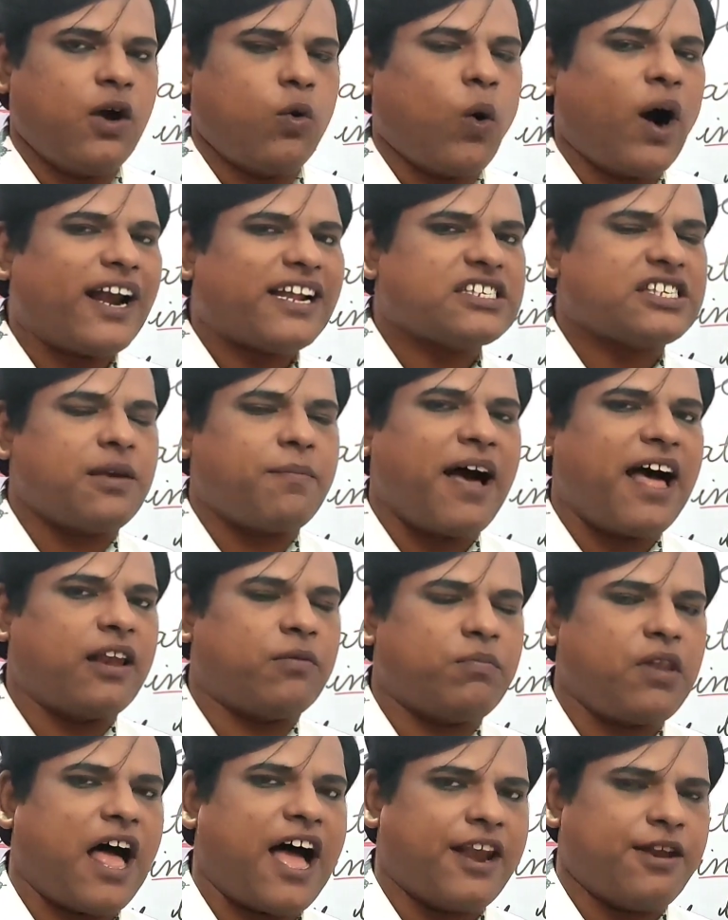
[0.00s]
What does
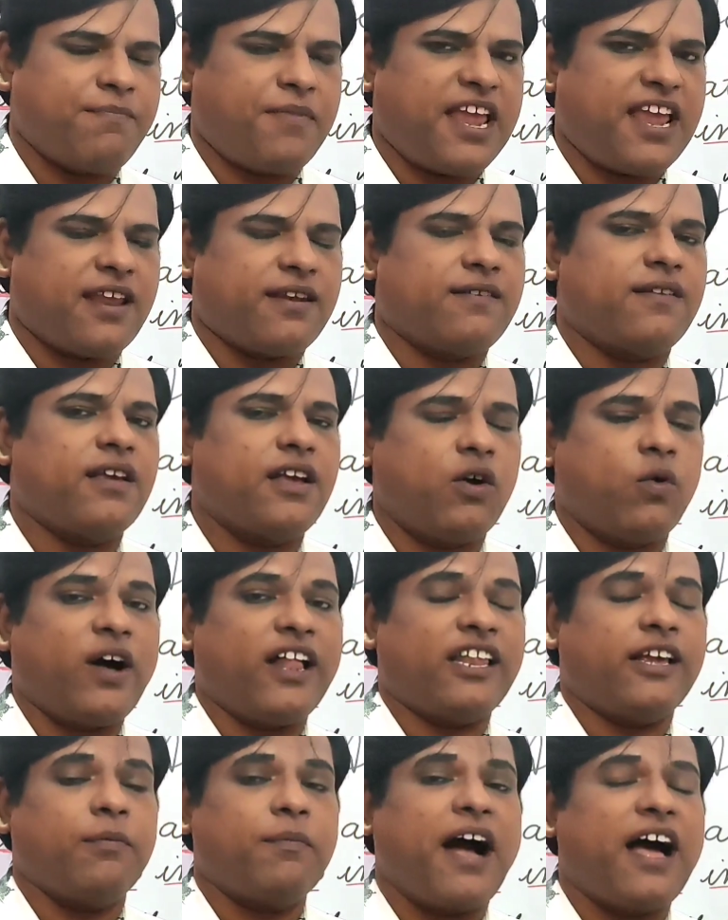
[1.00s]
Himalayan blunder mean?
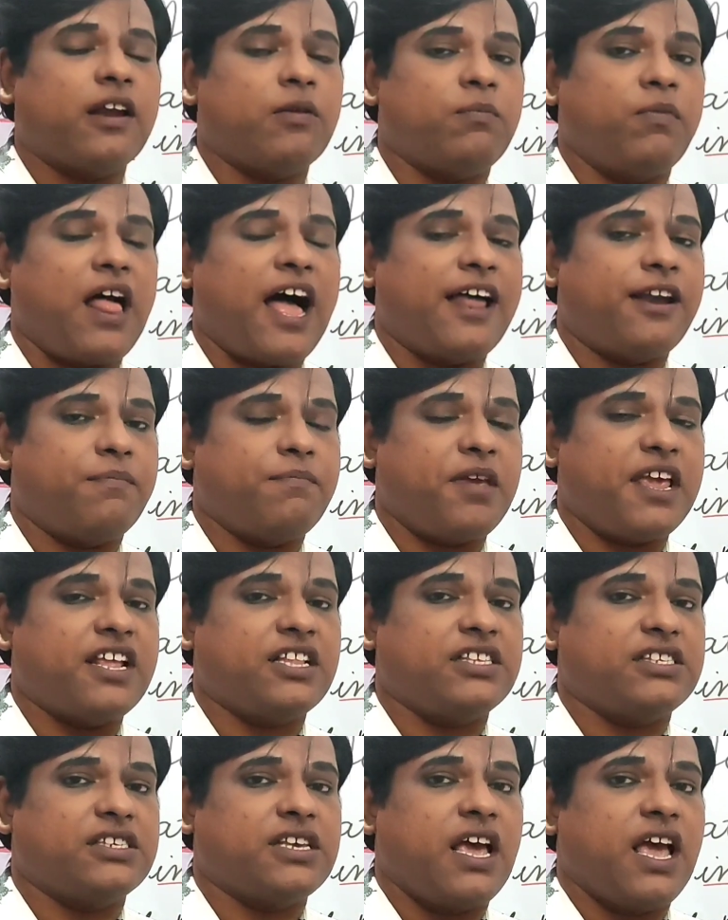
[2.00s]
Well, Himalayan blunder
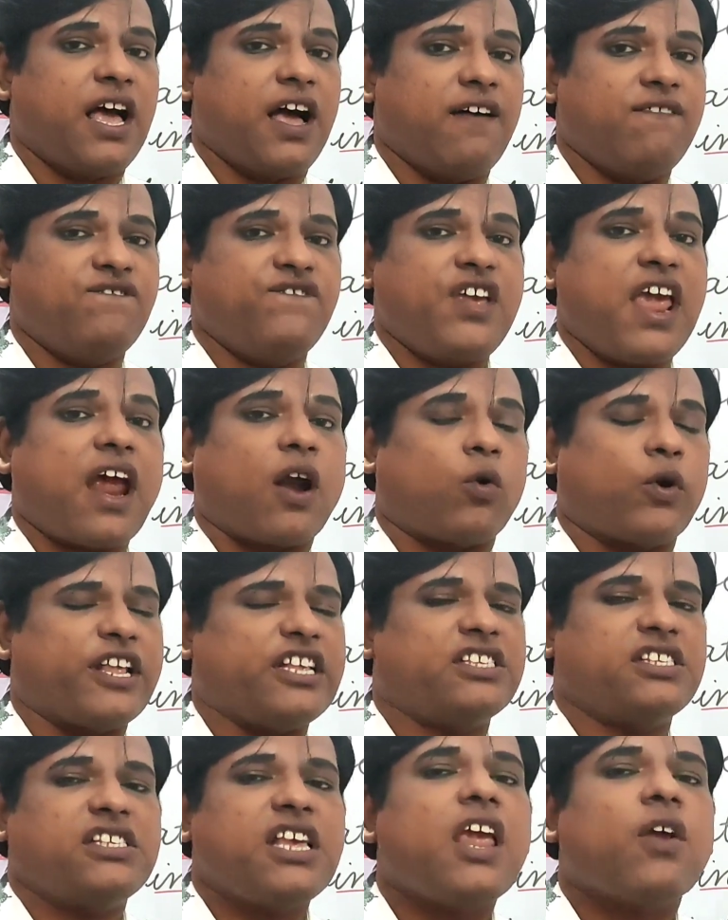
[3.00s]
means a
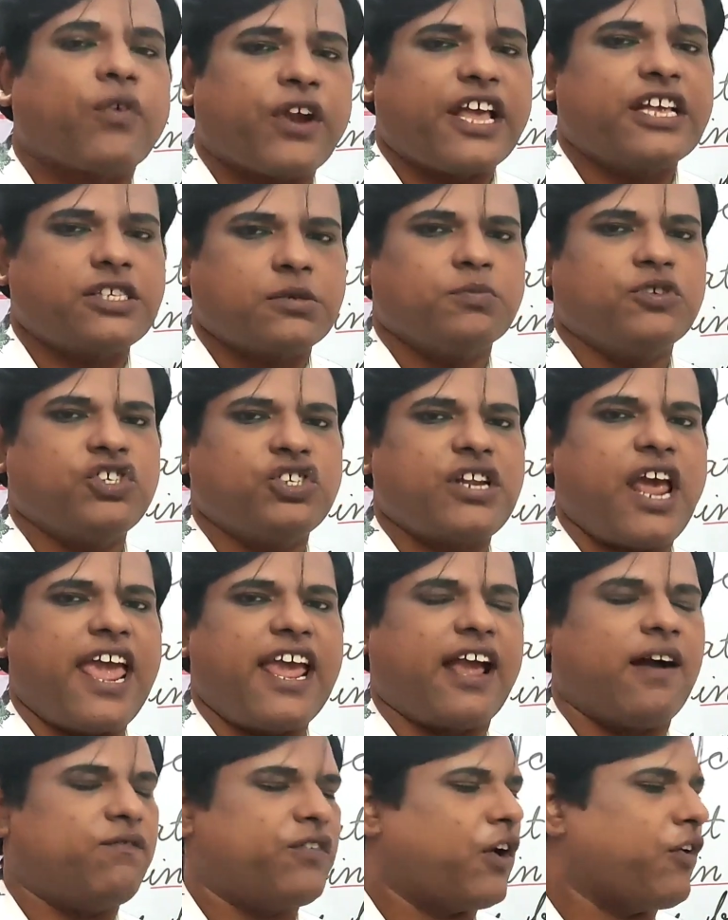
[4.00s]
very serious
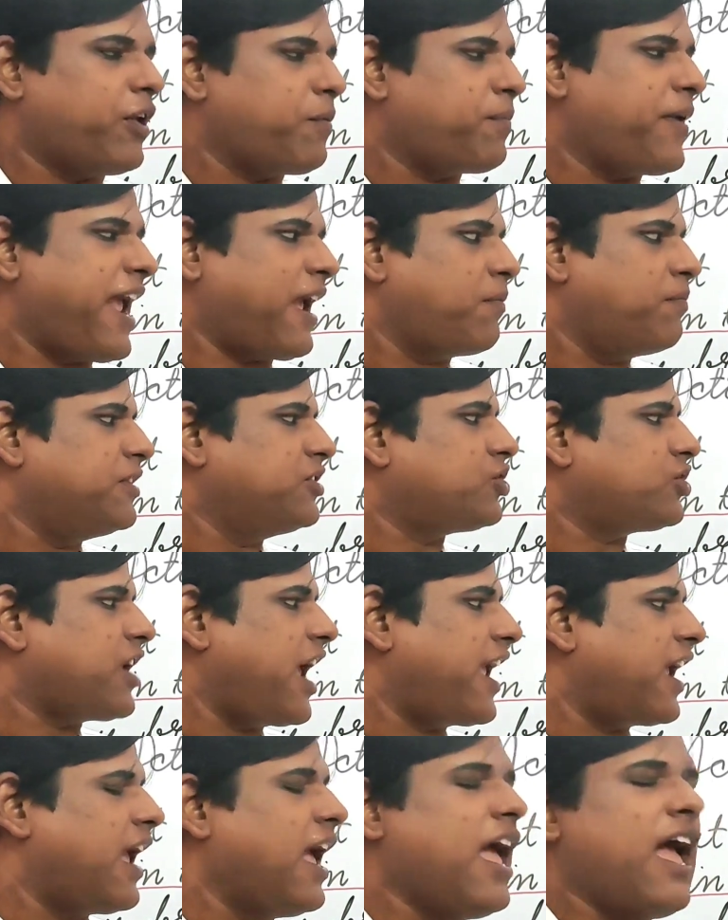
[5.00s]
mistake, a very big
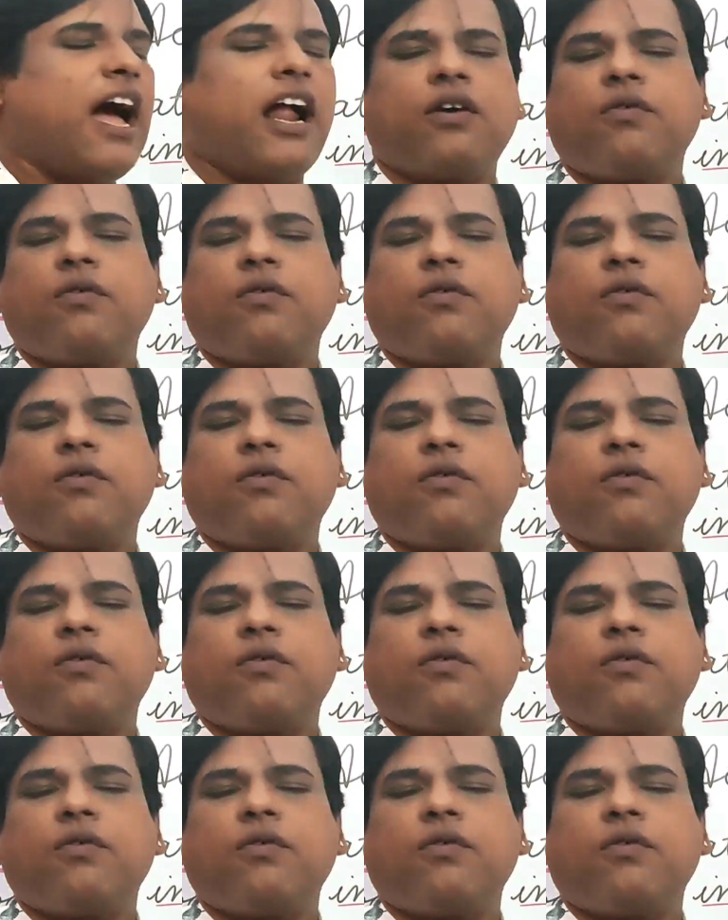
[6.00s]
mistake.